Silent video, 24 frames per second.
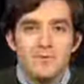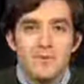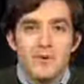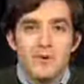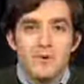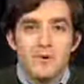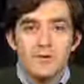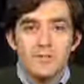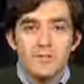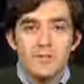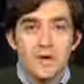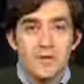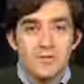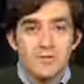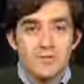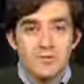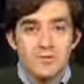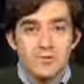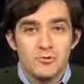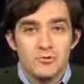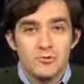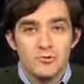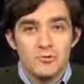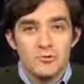Amar's
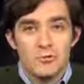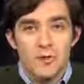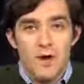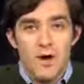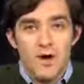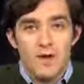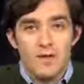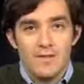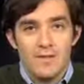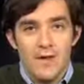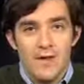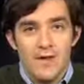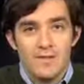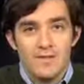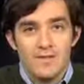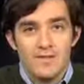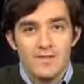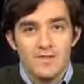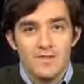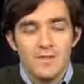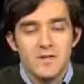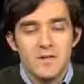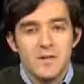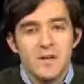Constitutional Law
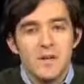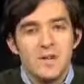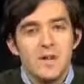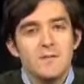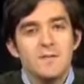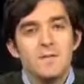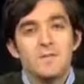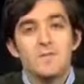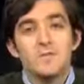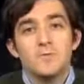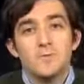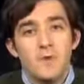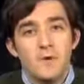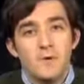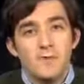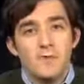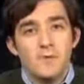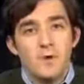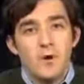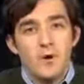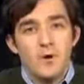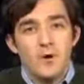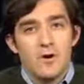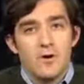class. This week
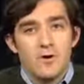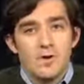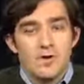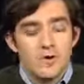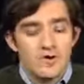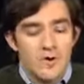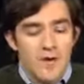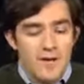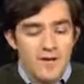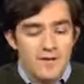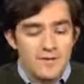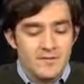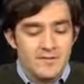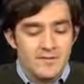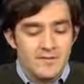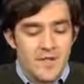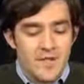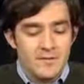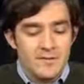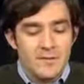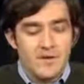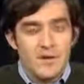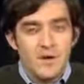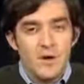for our interactive
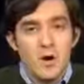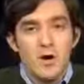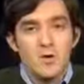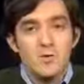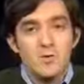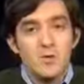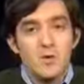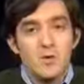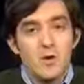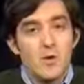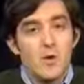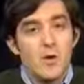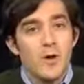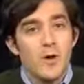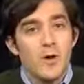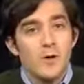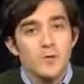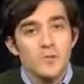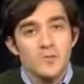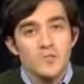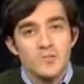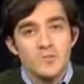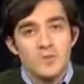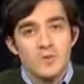segment, I'll be going
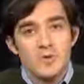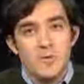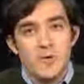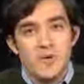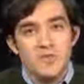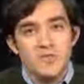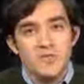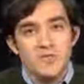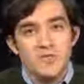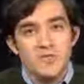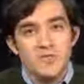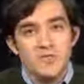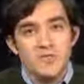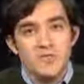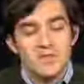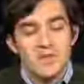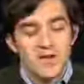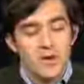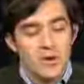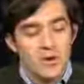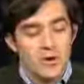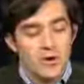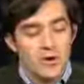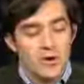over some of the questions
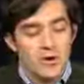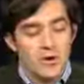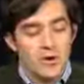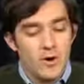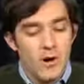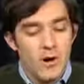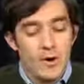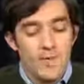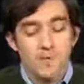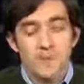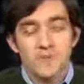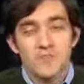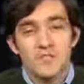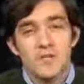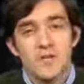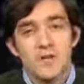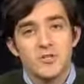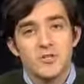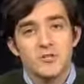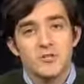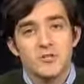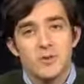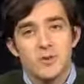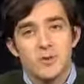that are on the
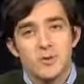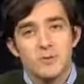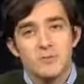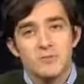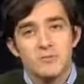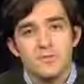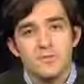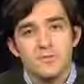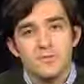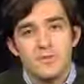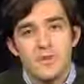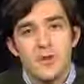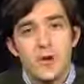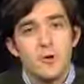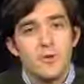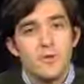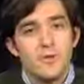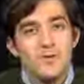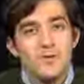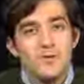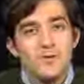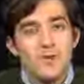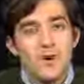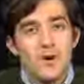discussion forums, not
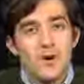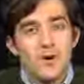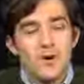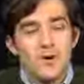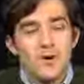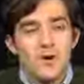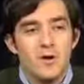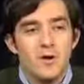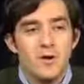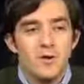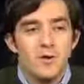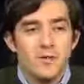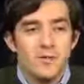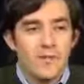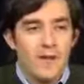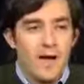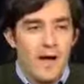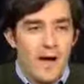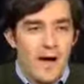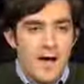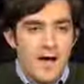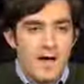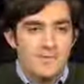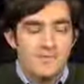only from our
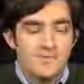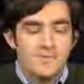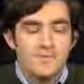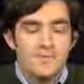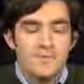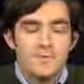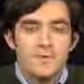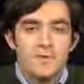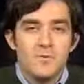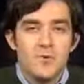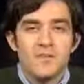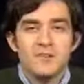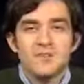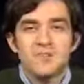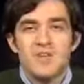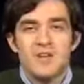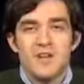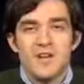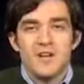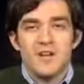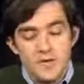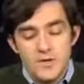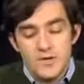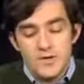live question
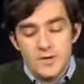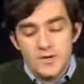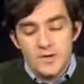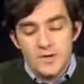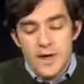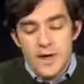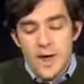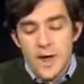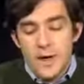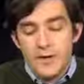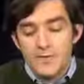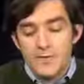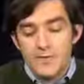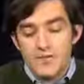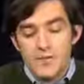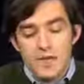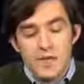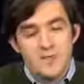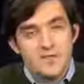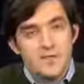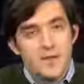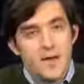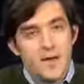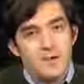and answer. The
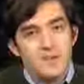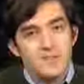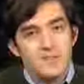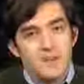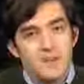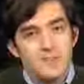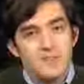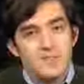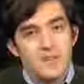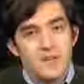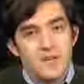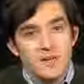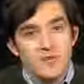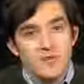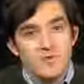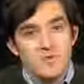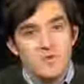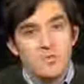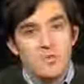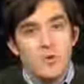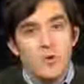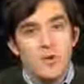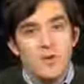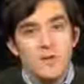size of the House of Representatives is
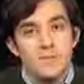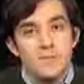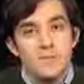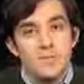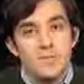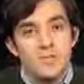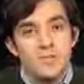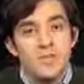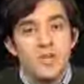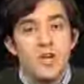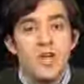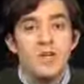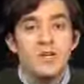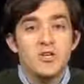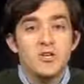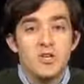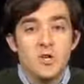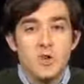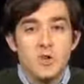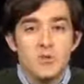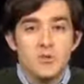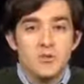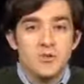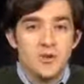going to be changing
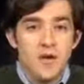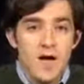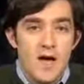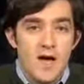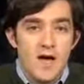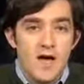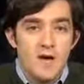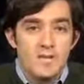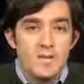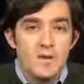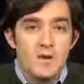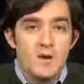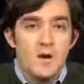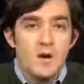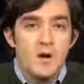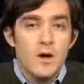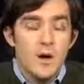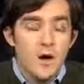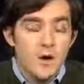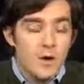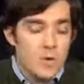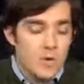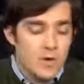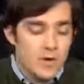over time
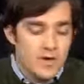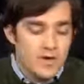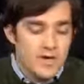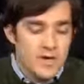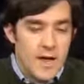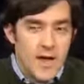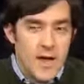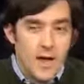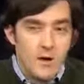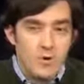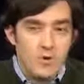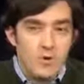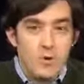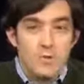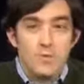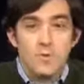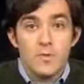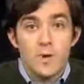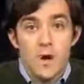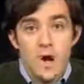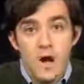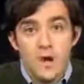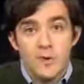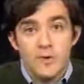according to how
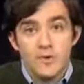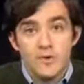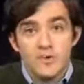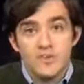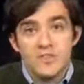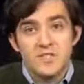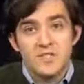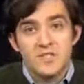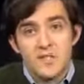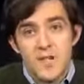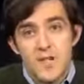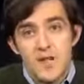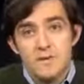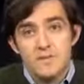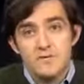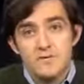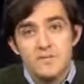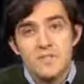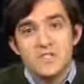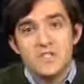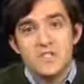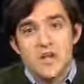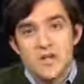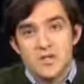Congress itself
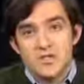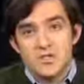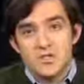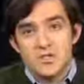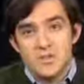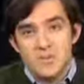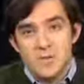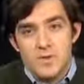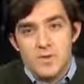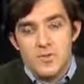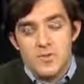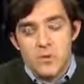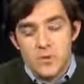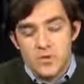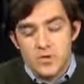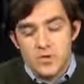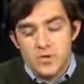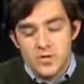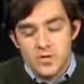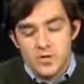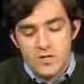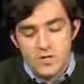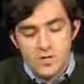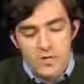decides it should be
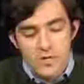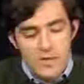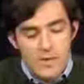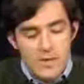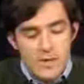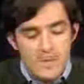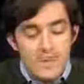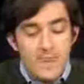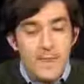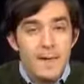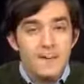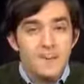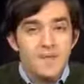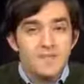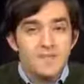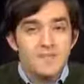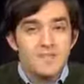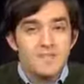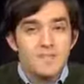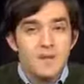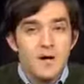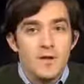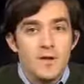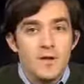apportioned. That means it's
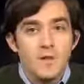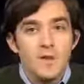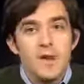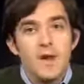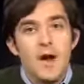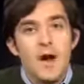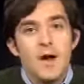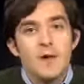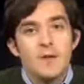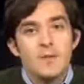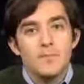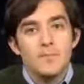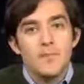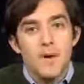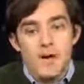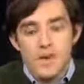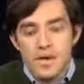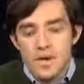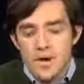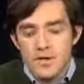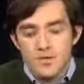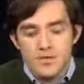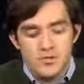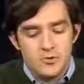done not by
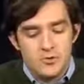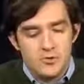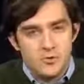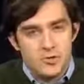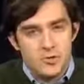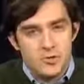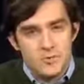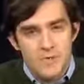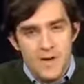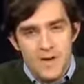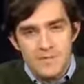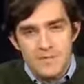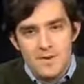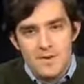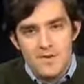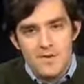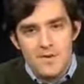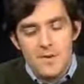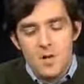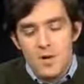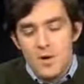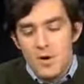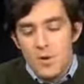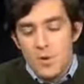constitutional amendment
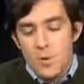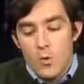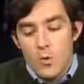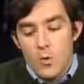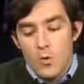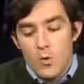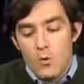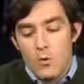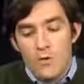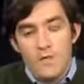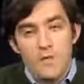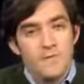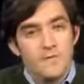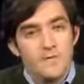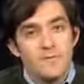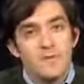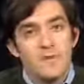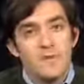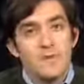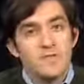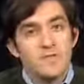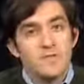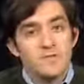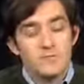or within the
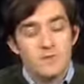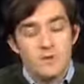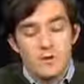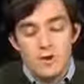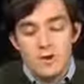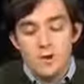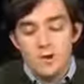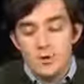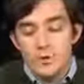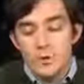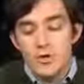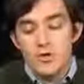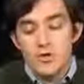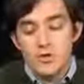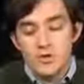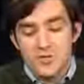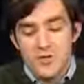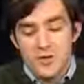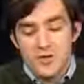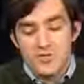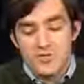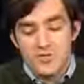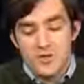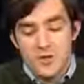first and original
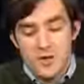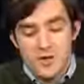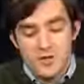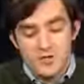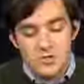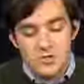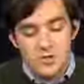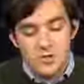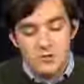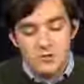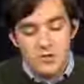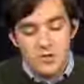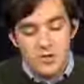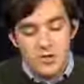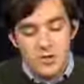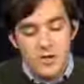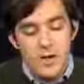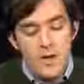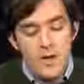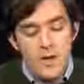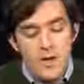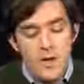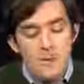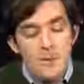text of the Constitution,
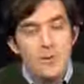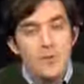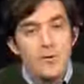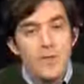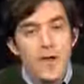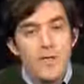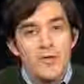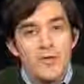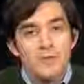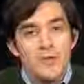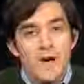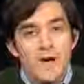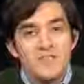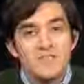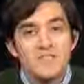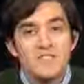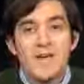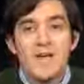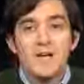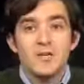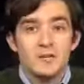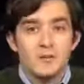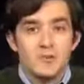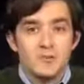but rather by
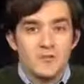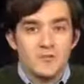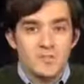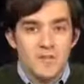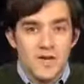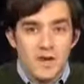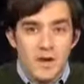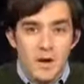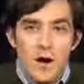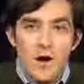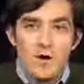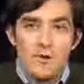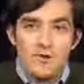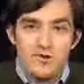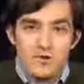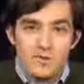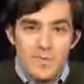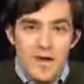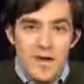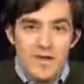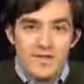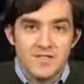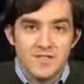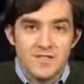statutes that Congress
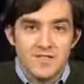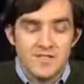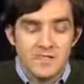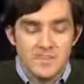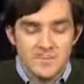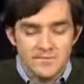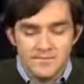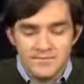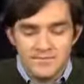passes